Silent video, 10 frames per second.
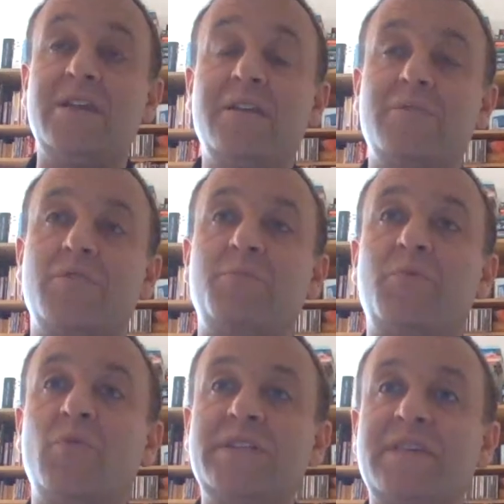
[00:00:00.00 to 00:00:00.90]
a really
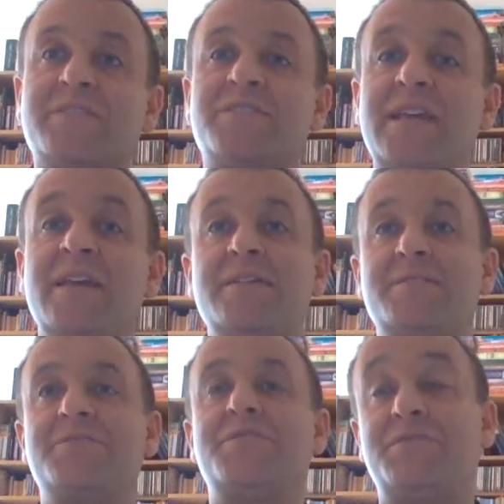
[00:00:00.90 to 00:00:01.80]
good point, actually.
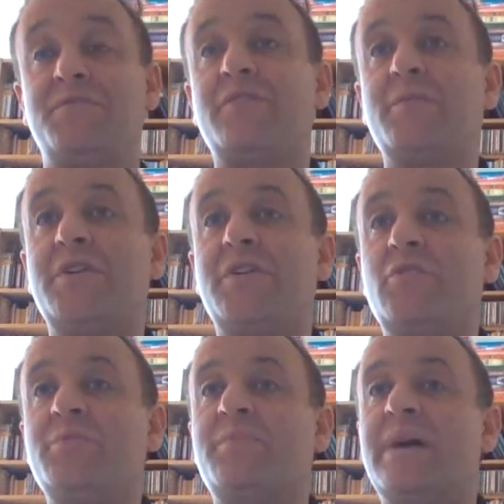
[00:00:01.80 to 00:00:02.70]
So just for everyone at
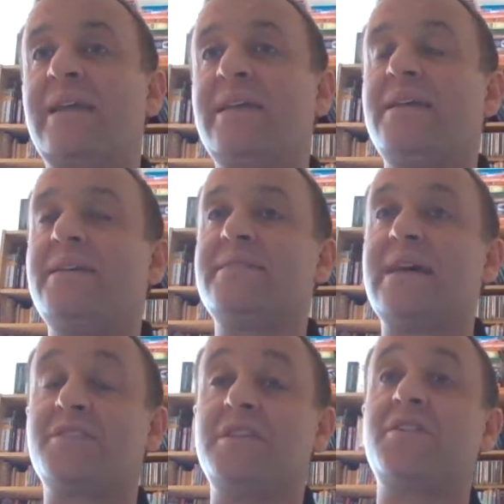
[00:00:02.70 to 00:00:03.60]
home, Deepali
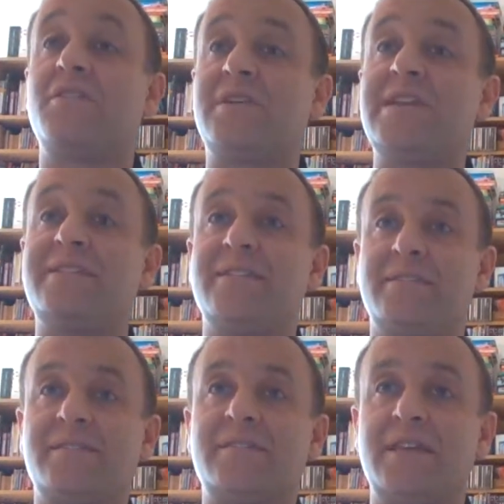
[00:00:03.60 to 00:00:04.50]
is actually currently
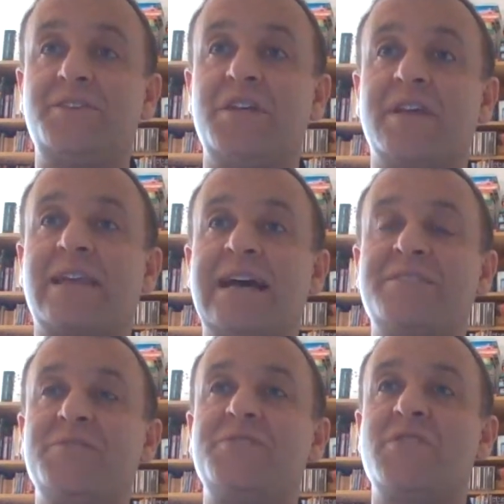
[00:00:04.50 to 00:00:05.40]
teaching a
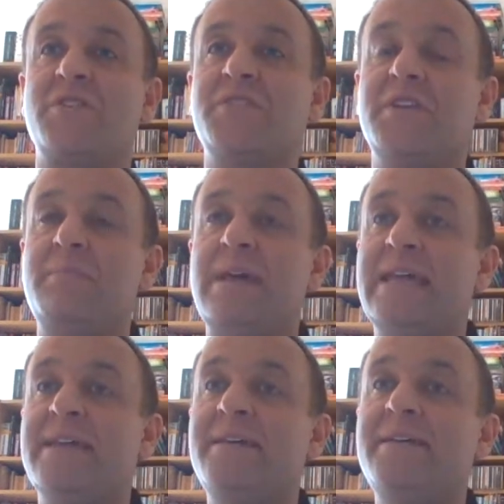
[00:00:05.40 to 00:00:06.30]
class who started in
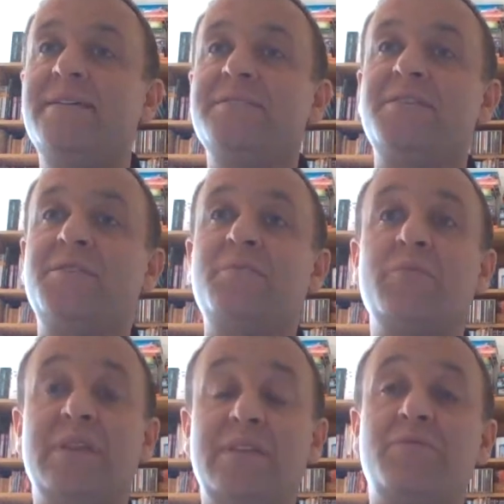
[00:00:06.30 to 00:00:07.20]
May.
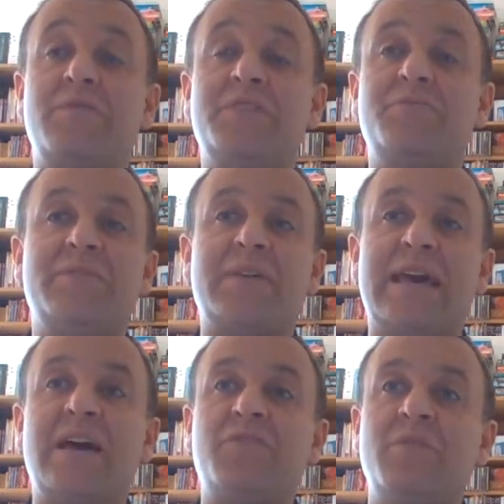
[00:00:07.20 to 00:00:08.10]
So, and you're right,
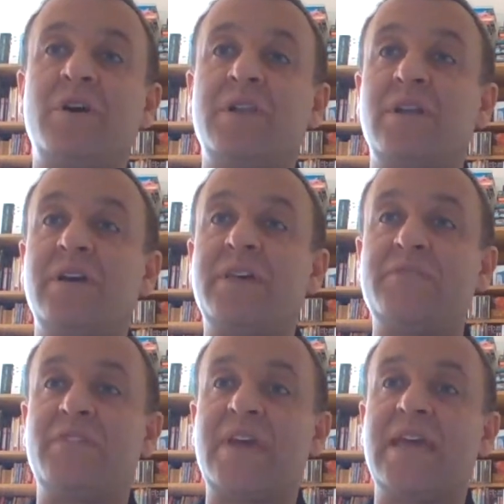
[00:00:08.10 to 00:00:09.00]
they have come on a lot,
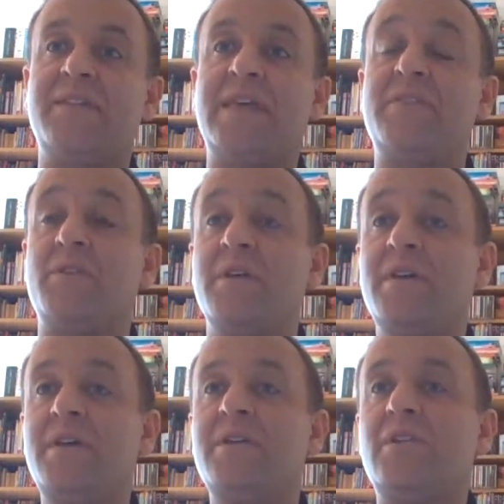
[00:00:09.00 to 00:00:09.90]
haven't they? And now they're
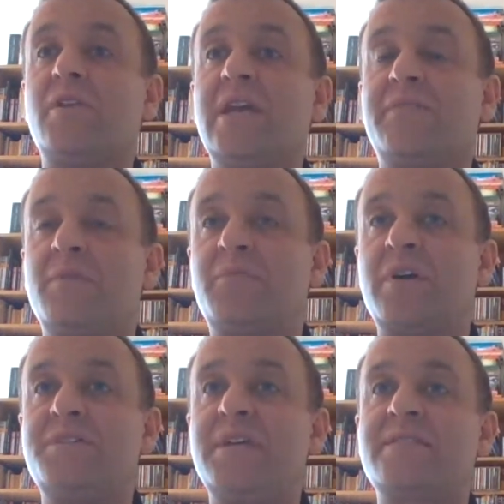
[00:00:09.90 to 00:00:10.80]
looking at their
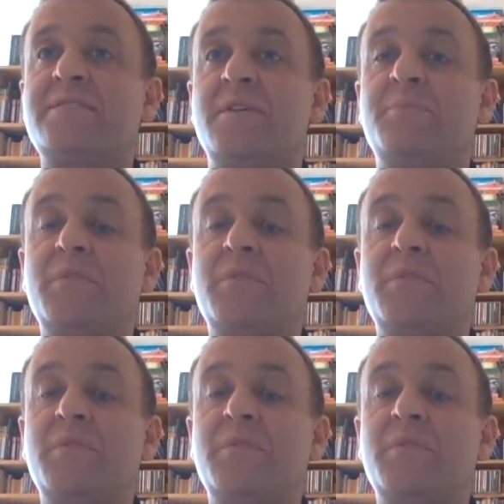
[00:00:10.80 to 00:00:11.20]
projects.